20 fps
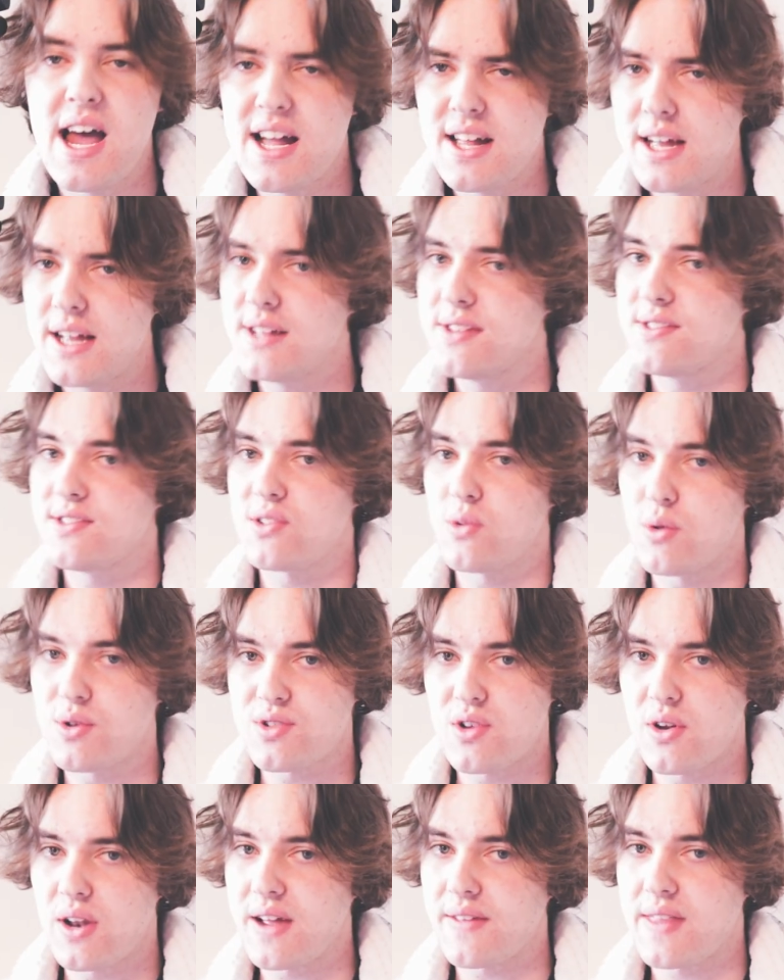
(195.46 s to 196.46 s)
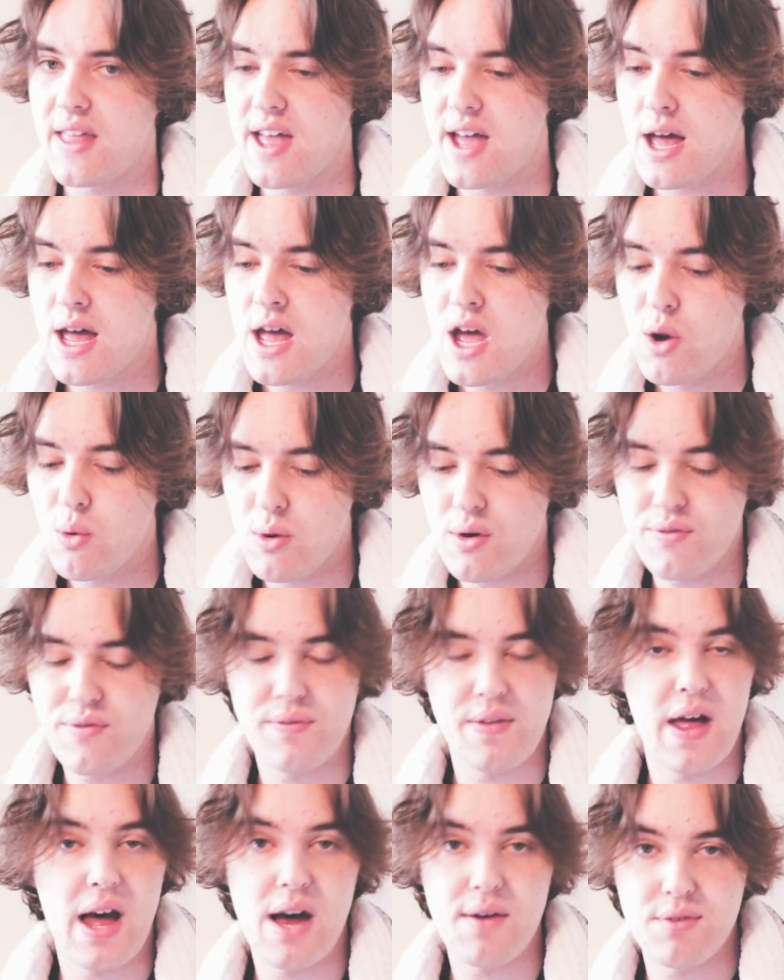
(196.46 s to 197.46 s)
It is also like that with
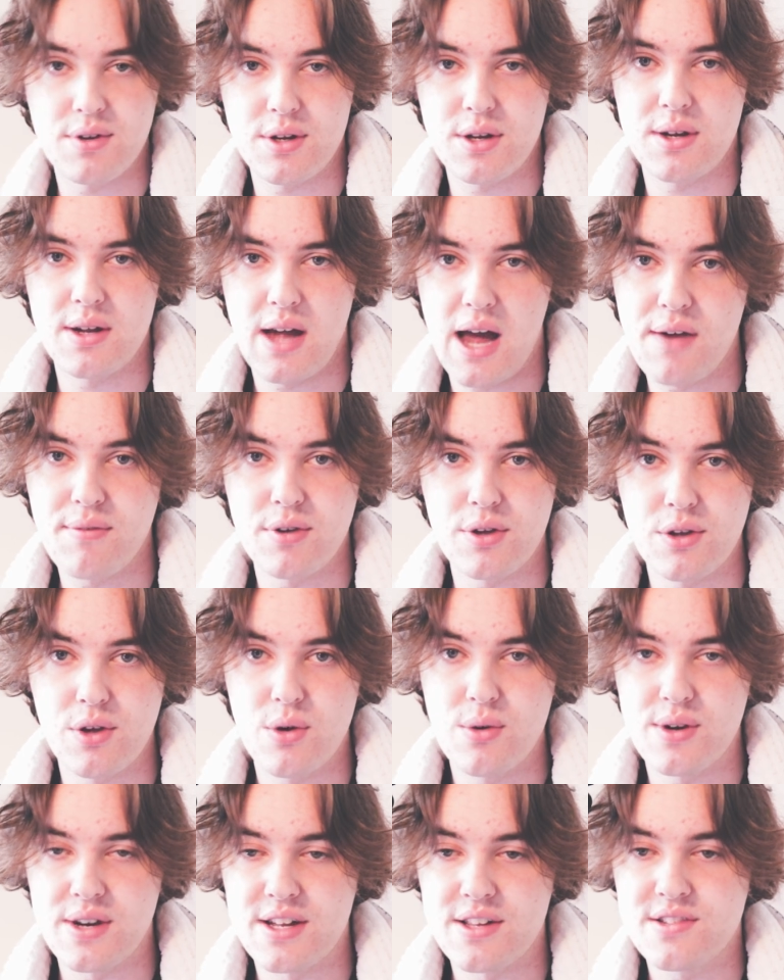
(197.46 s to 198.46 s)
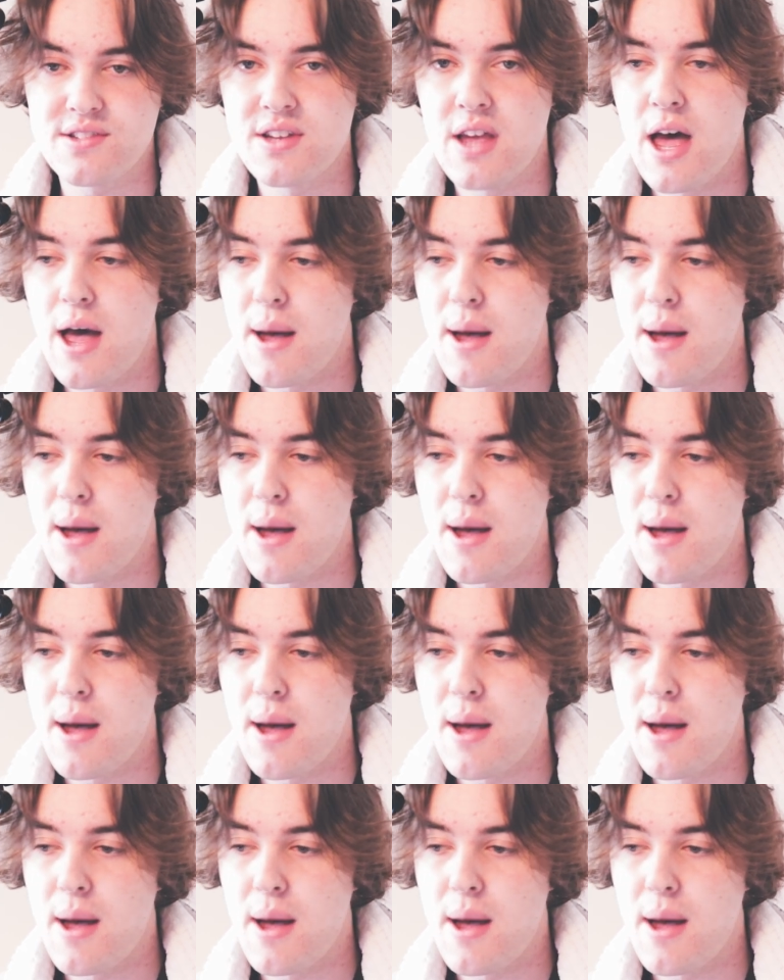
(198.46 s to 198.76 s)
the other other units,